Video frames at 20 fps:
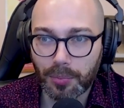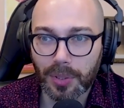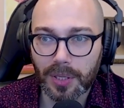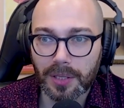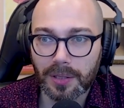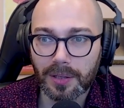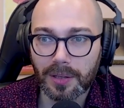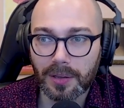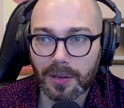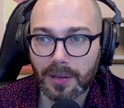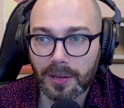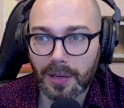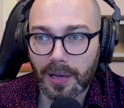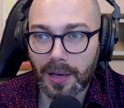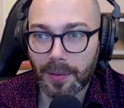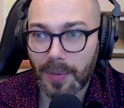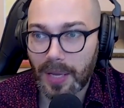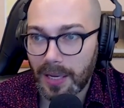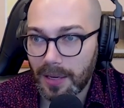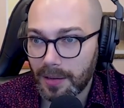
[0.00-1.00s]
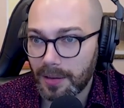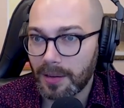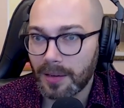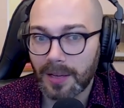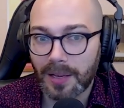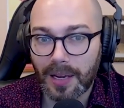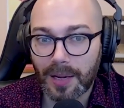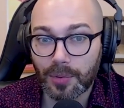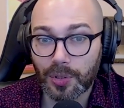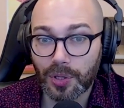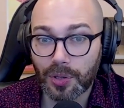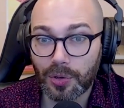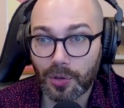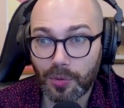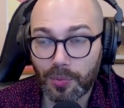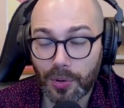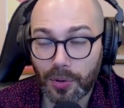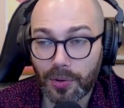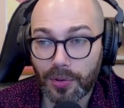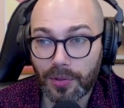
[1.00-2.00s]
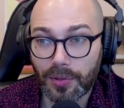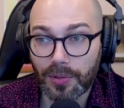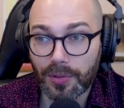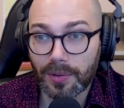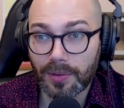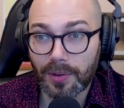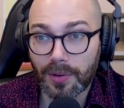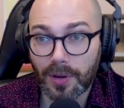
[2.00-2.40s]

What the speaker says: But I mean, I'm sure you both